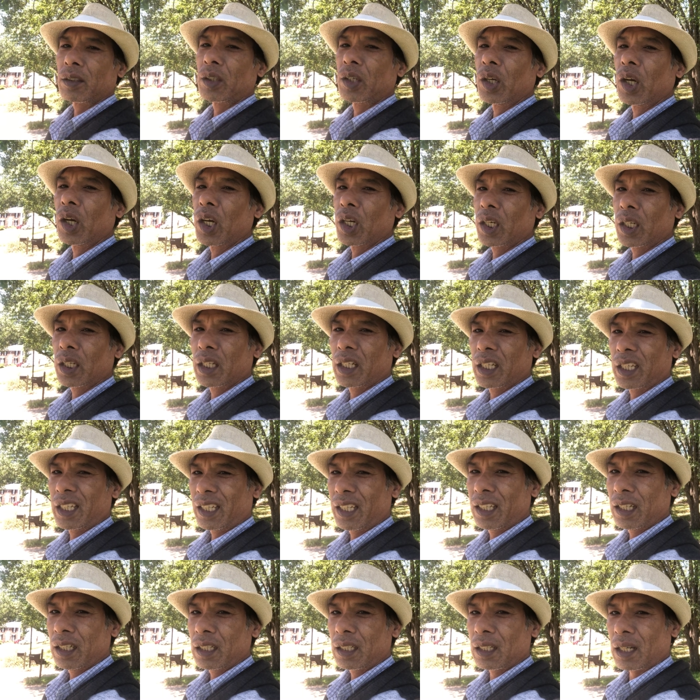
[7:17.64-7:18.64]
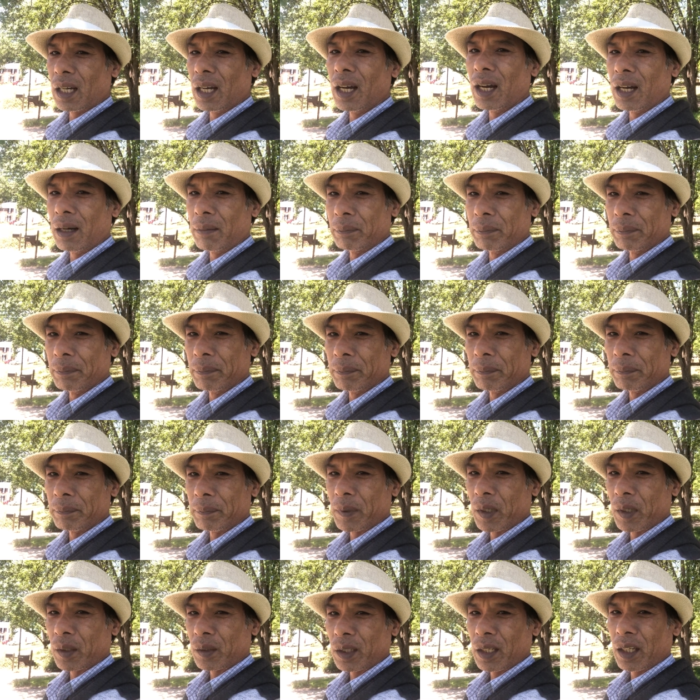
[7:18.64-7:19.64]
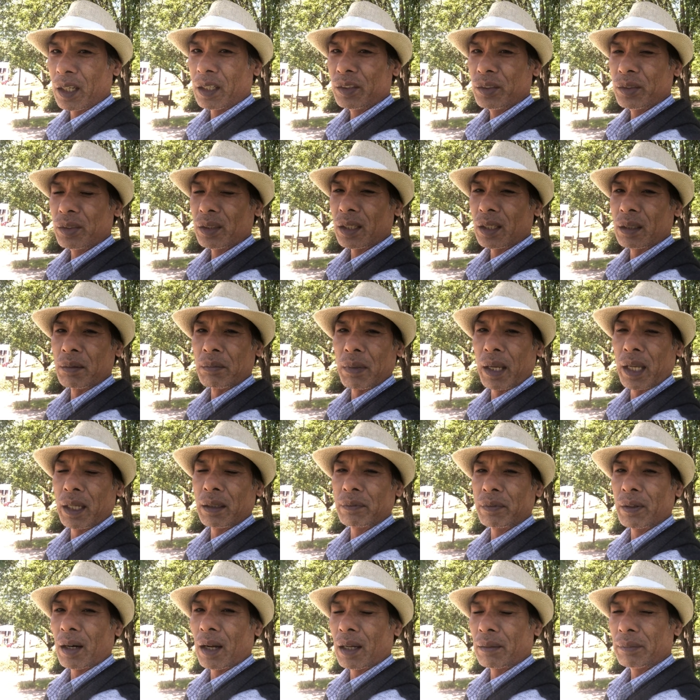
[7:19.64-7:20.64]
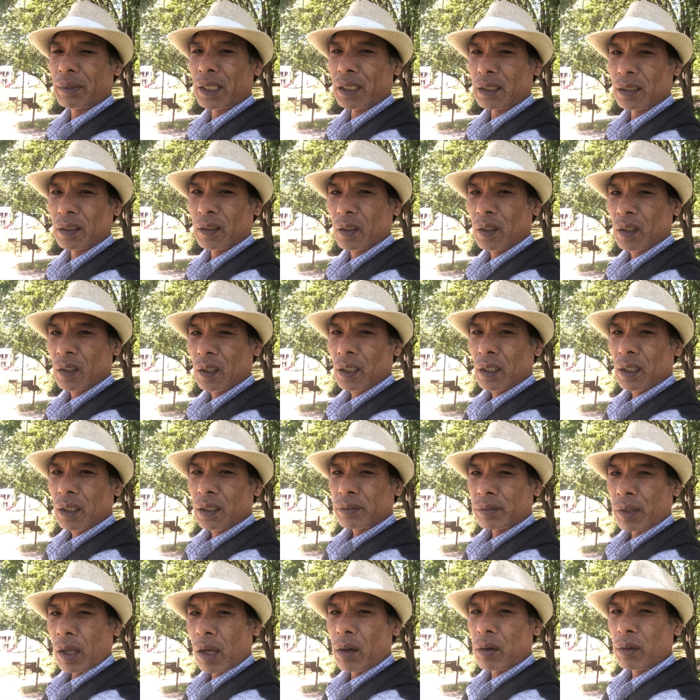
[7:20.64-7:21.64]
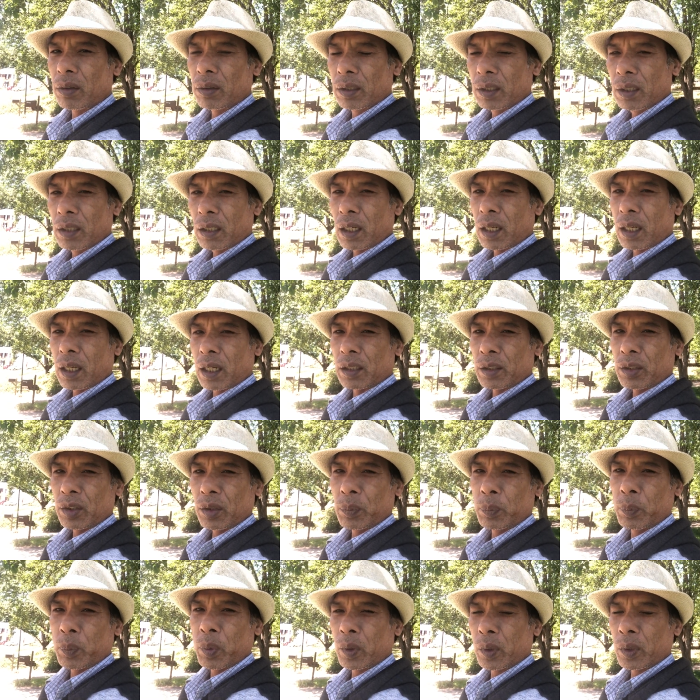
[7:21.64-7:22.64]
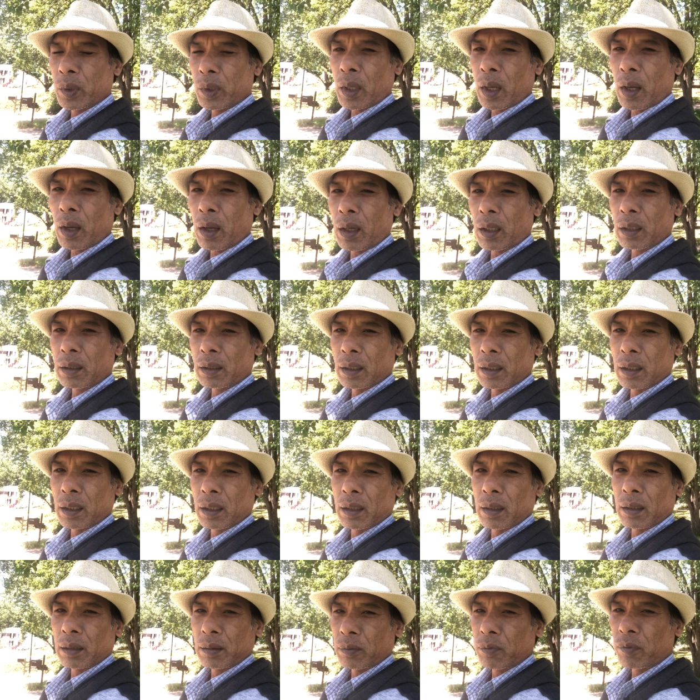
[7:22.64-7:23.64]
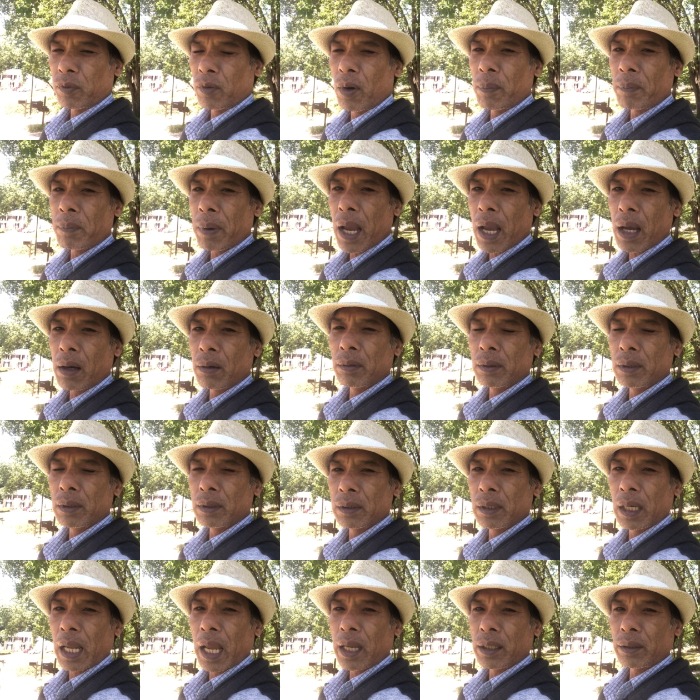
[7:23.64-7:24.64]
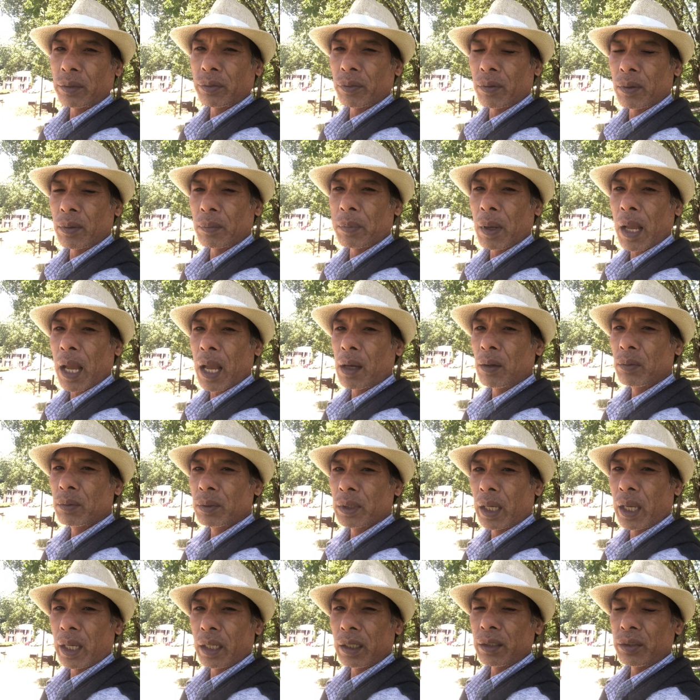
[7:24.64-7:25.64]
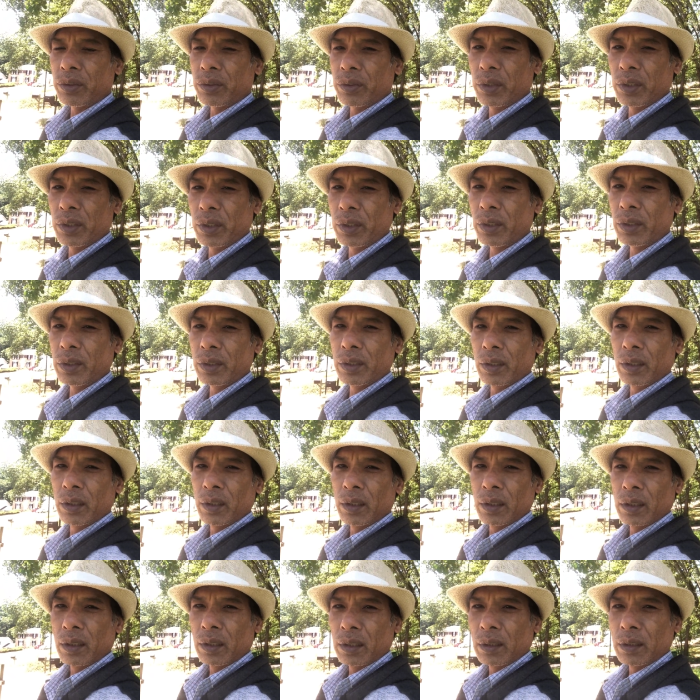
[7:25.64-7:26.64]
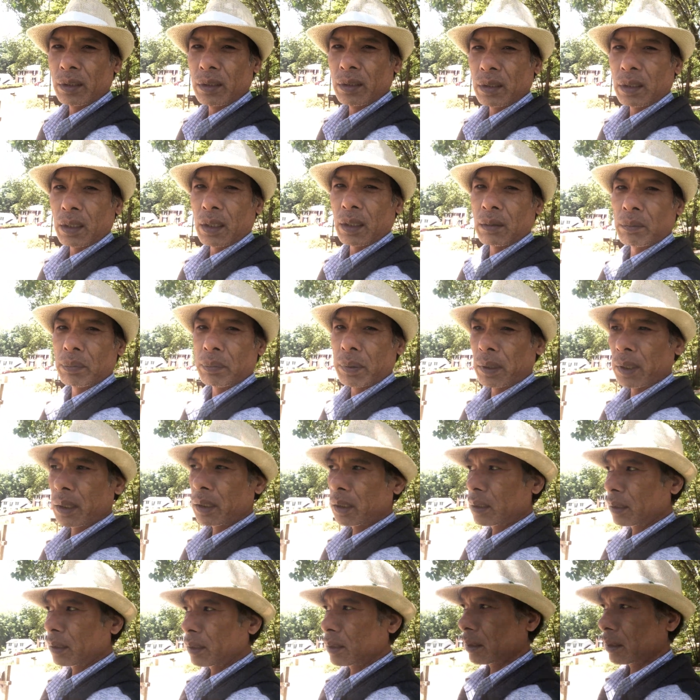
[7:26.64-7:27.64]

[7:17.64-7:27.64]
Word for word: good income, okay, you can make from it. So, and you put all the four power, natural power energy, you can put,